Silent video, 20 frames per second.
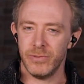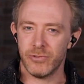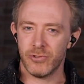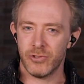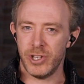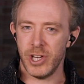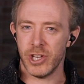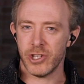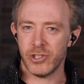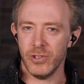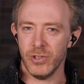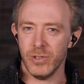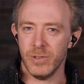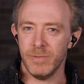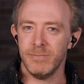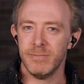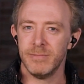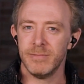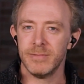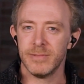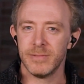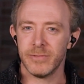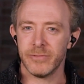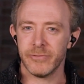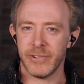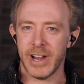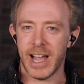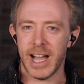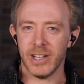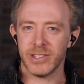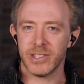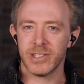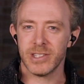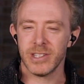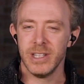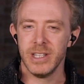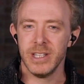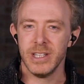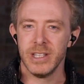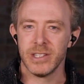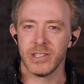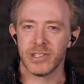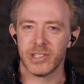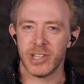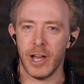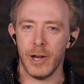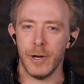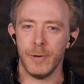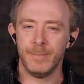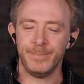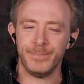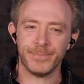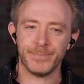traditional routes. So